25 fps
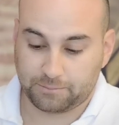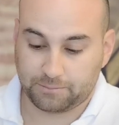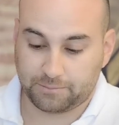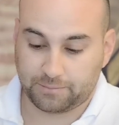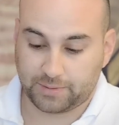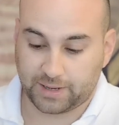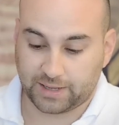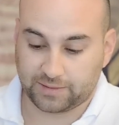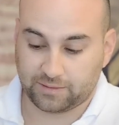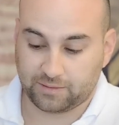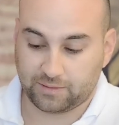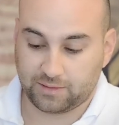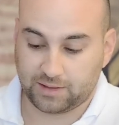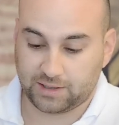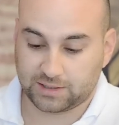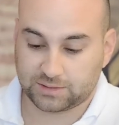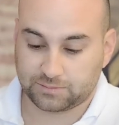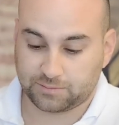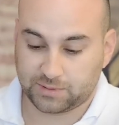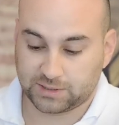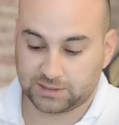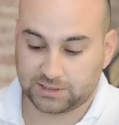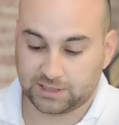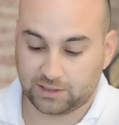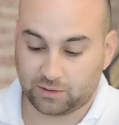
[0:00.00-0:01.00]
But this
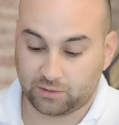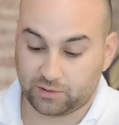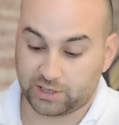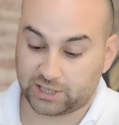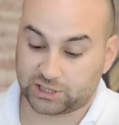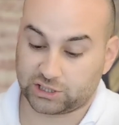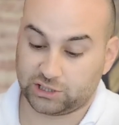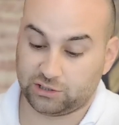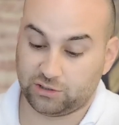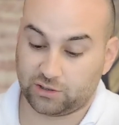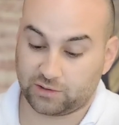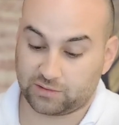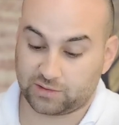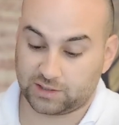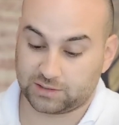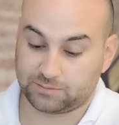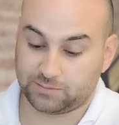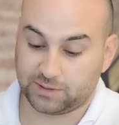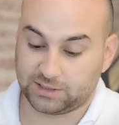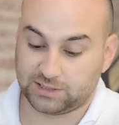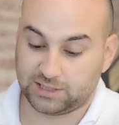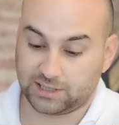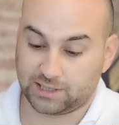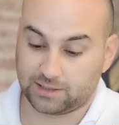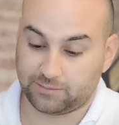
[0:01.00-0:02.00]
particular, actually not this
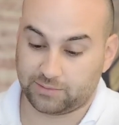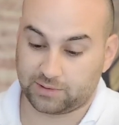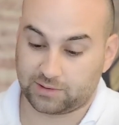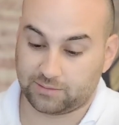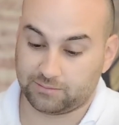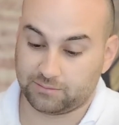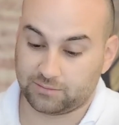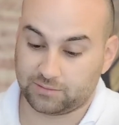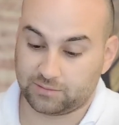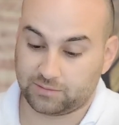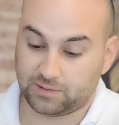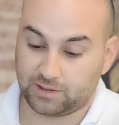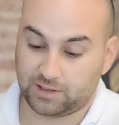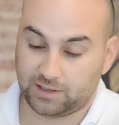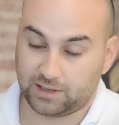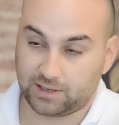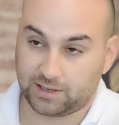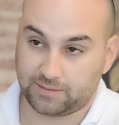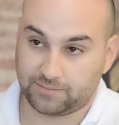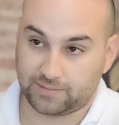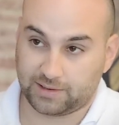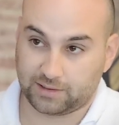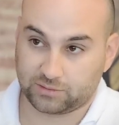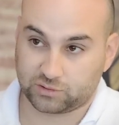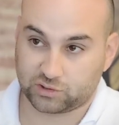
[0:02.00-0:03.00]
particular, but the
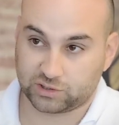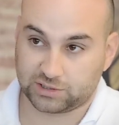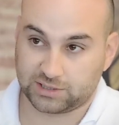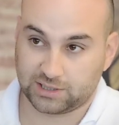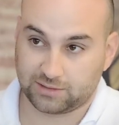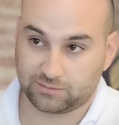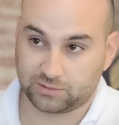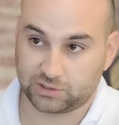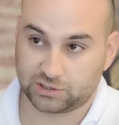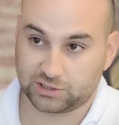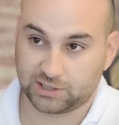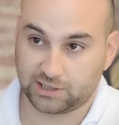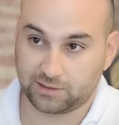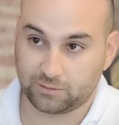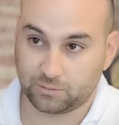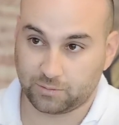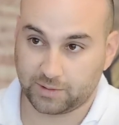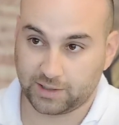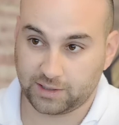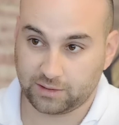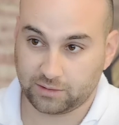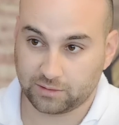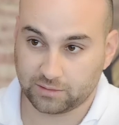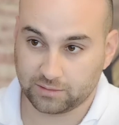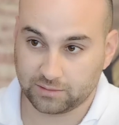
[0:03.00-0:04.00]
ultrasound machine
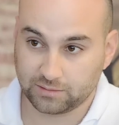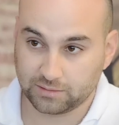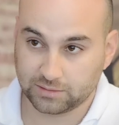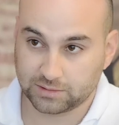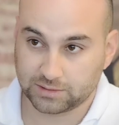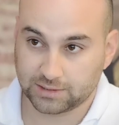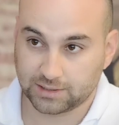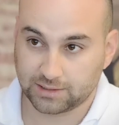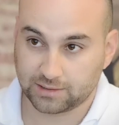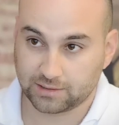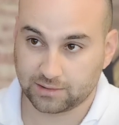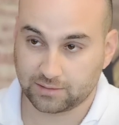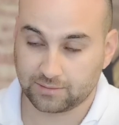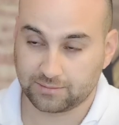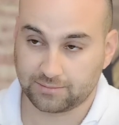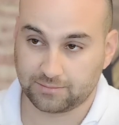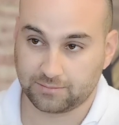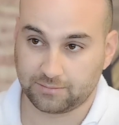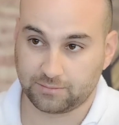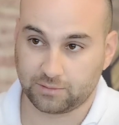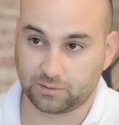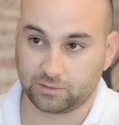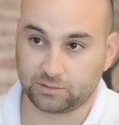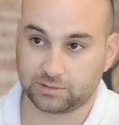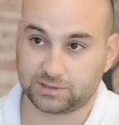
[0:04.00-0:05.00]
we use
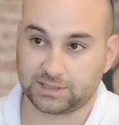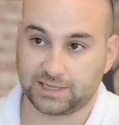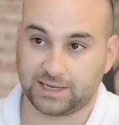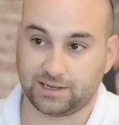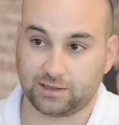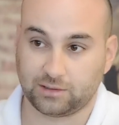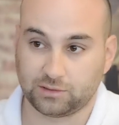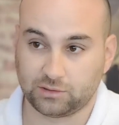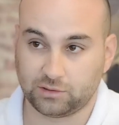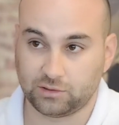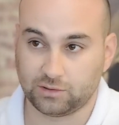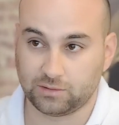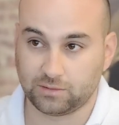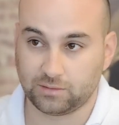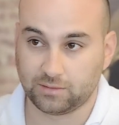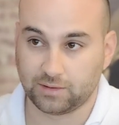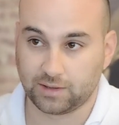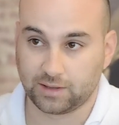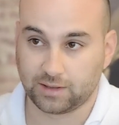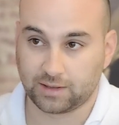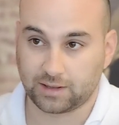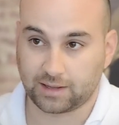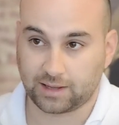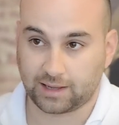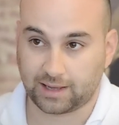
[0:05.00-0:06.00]
will tell you
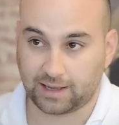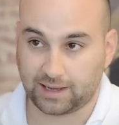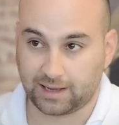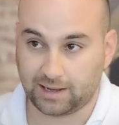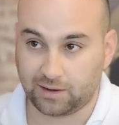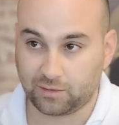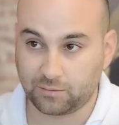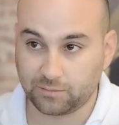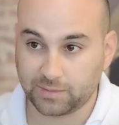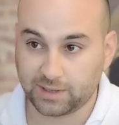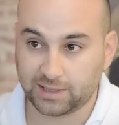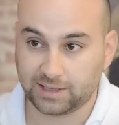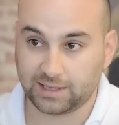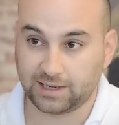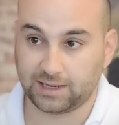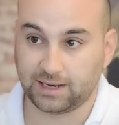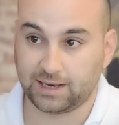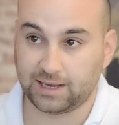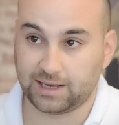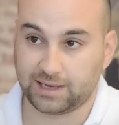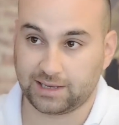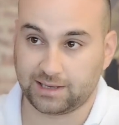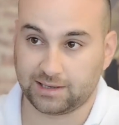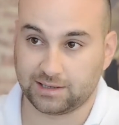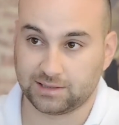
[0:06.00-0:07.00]
how many
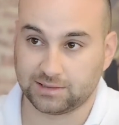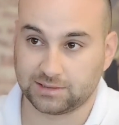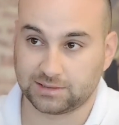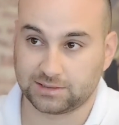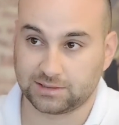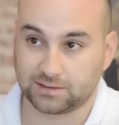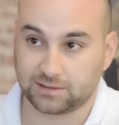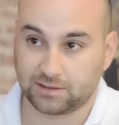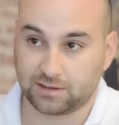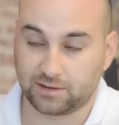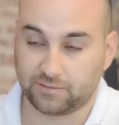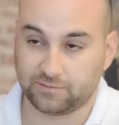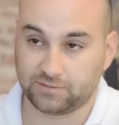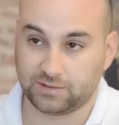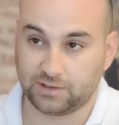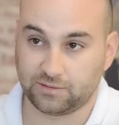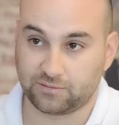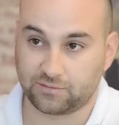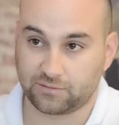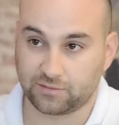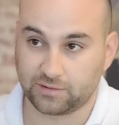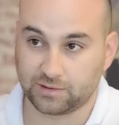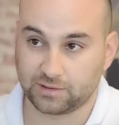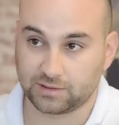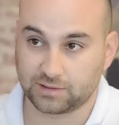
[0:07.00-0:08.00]
layers of
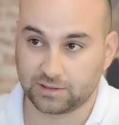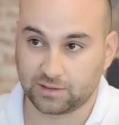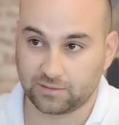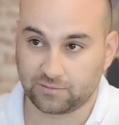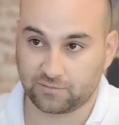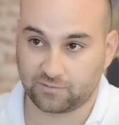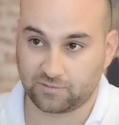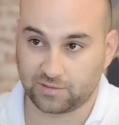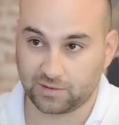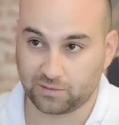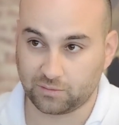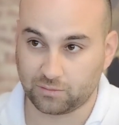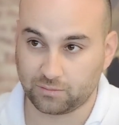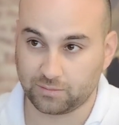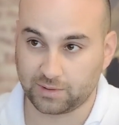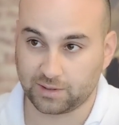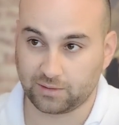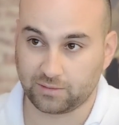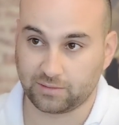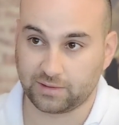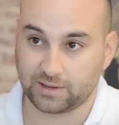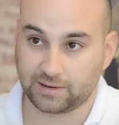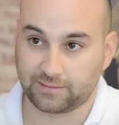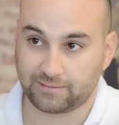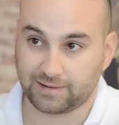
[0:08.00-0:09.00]
different film
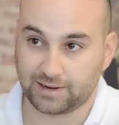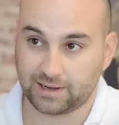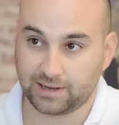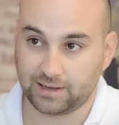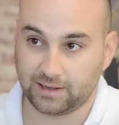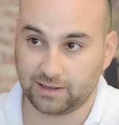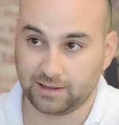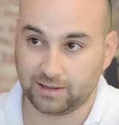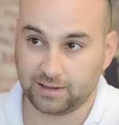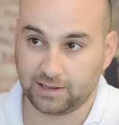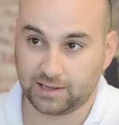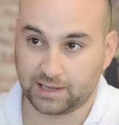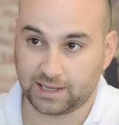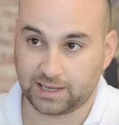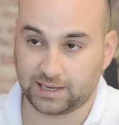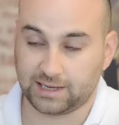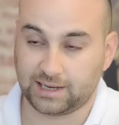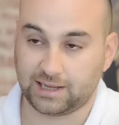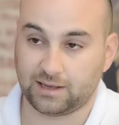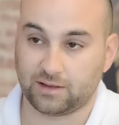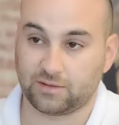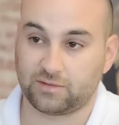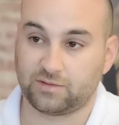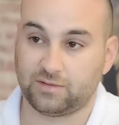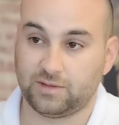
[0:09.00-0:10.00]
build there are and
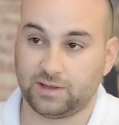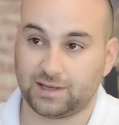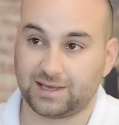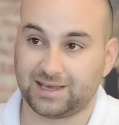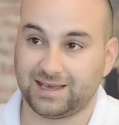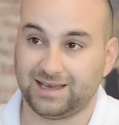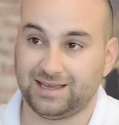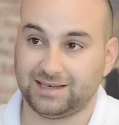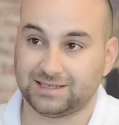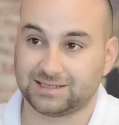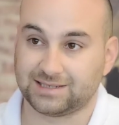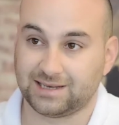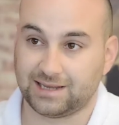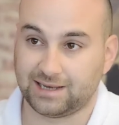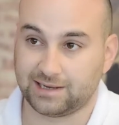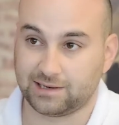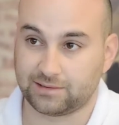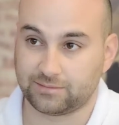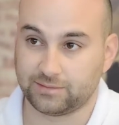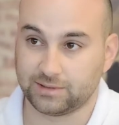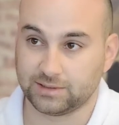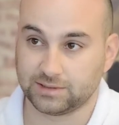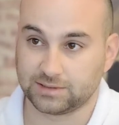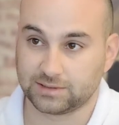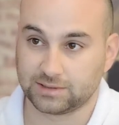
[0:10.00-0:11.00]
how thick each layer
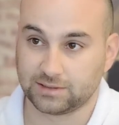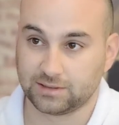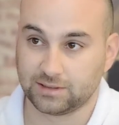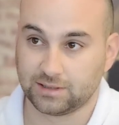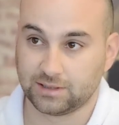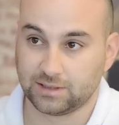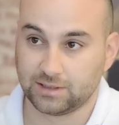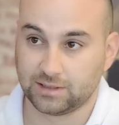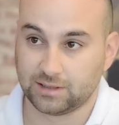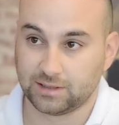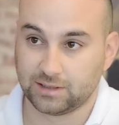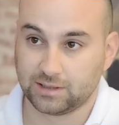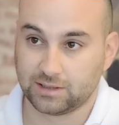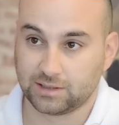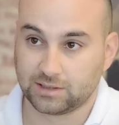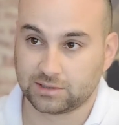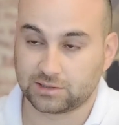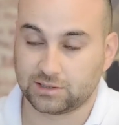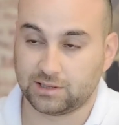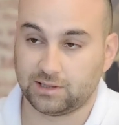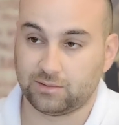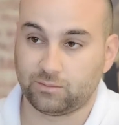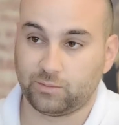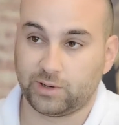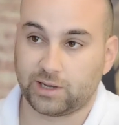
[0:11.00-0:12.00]
is.
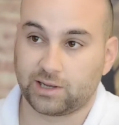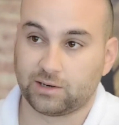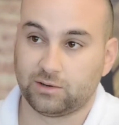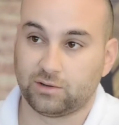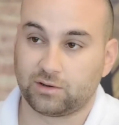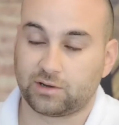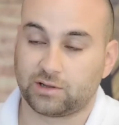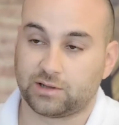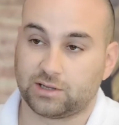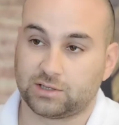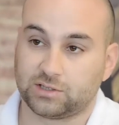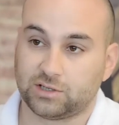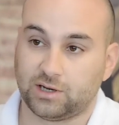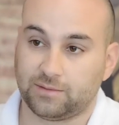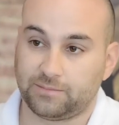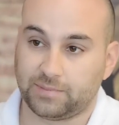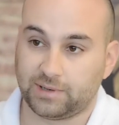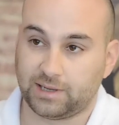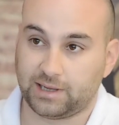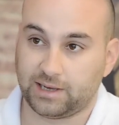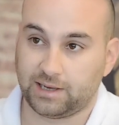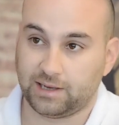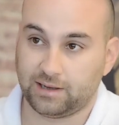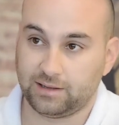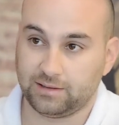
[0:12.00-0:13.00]
So then we can look at a top
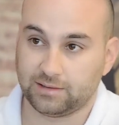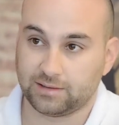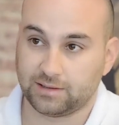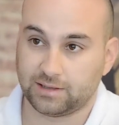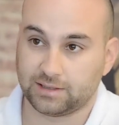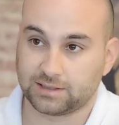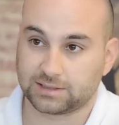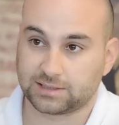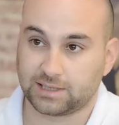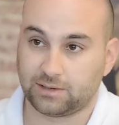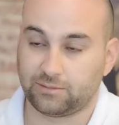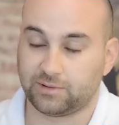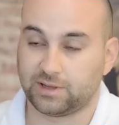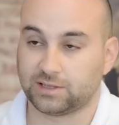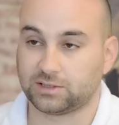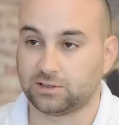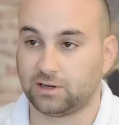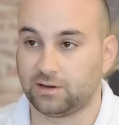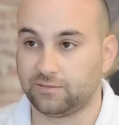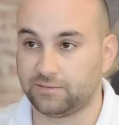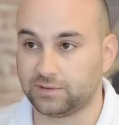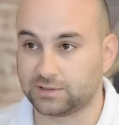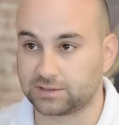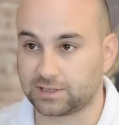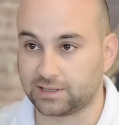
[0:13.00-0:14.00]
layer and say, well, that's
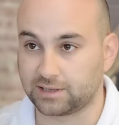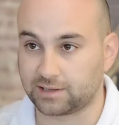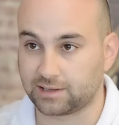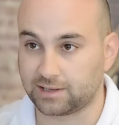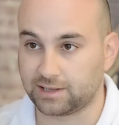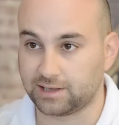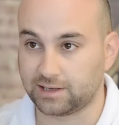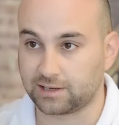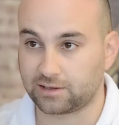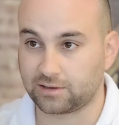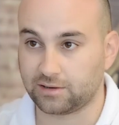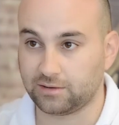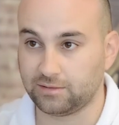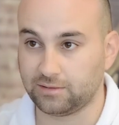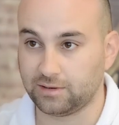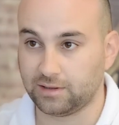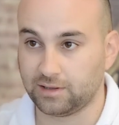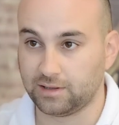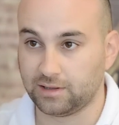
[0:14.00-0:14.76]
obviously clear coat.